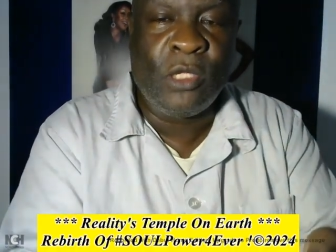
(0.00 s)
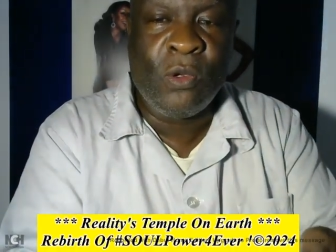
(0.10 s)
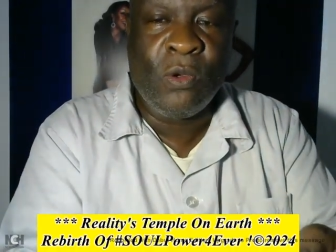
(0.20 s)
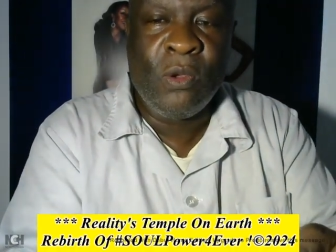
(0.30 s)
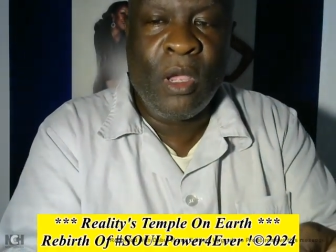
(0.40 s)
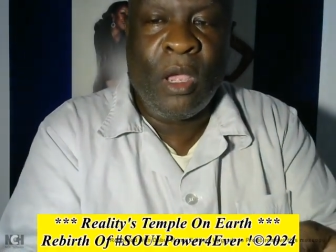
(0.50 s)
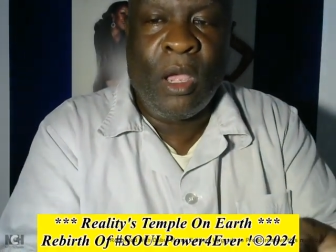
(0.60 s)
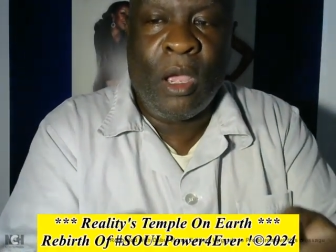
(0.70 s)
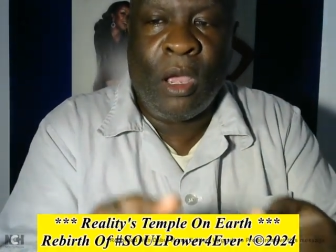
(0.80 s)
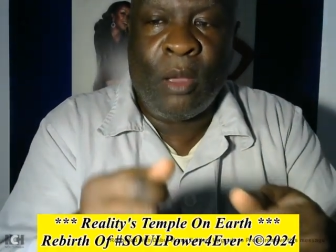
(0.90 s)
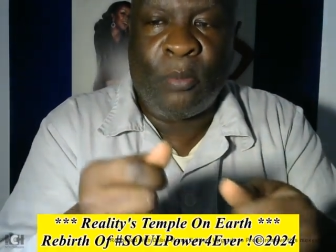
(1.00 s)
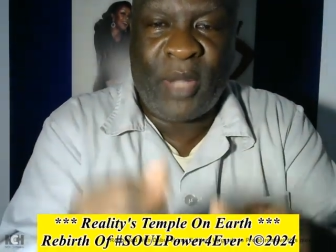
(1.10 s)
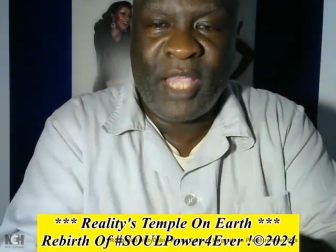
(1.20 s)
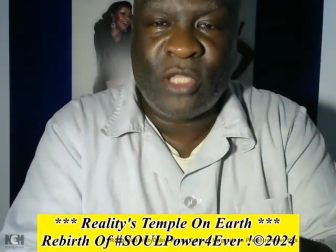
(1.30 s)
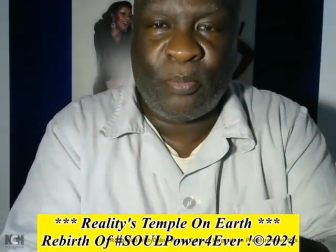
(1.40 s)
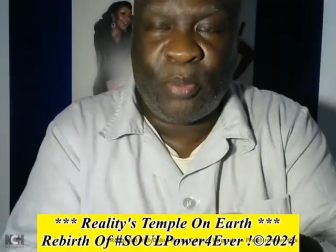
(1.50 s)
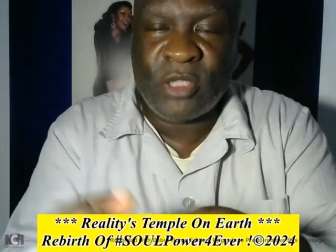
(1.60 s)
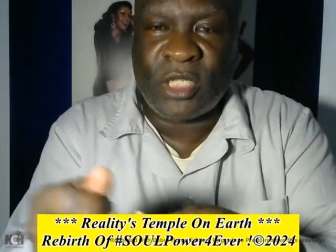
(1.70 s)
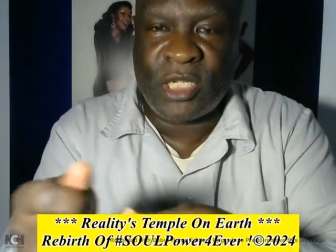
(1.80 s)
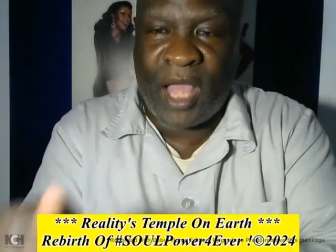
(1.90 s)
you place a
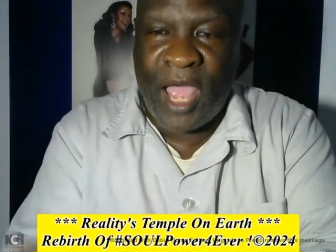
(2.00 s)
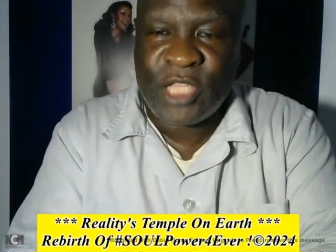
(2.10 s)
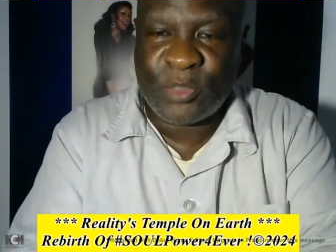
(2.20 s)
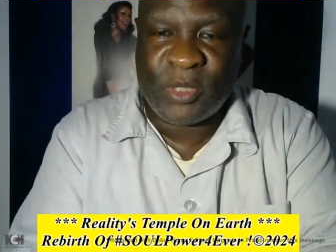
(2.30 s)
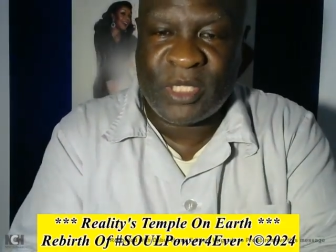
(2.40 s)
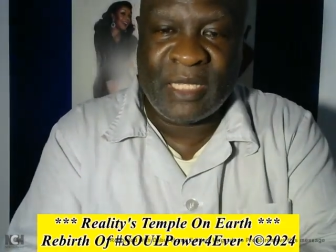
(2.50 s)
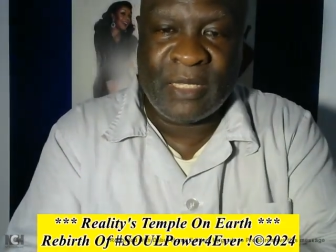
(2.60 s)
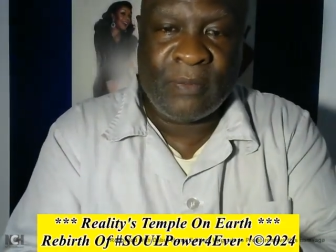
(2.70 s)
person in hospice,